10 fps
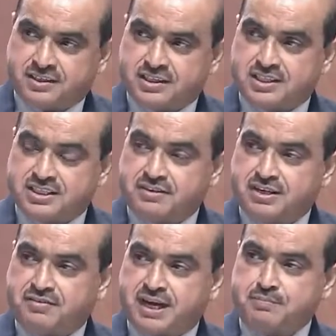
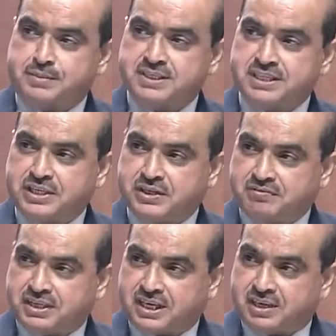75% of
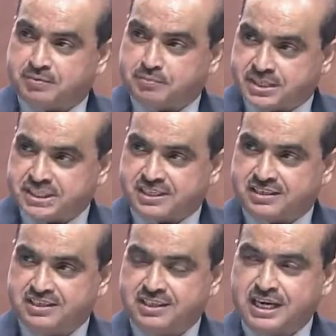the budget
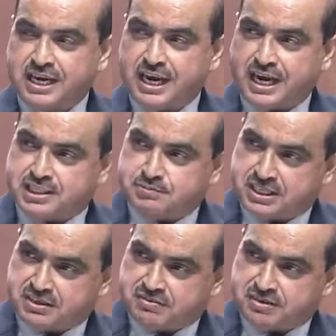has
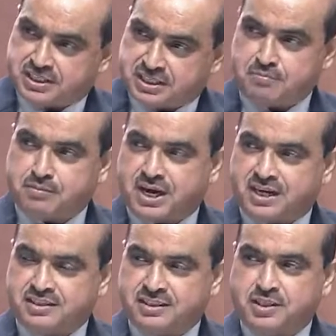been
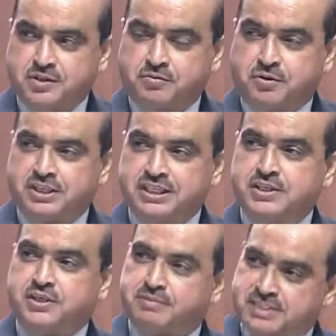earmarked for the
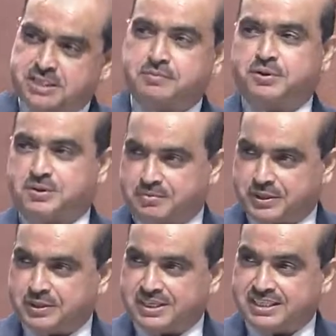domestic procurement
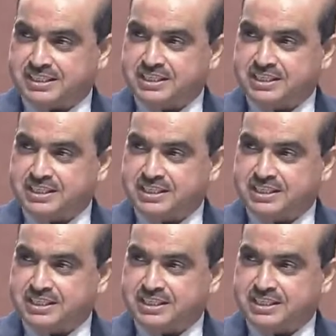only.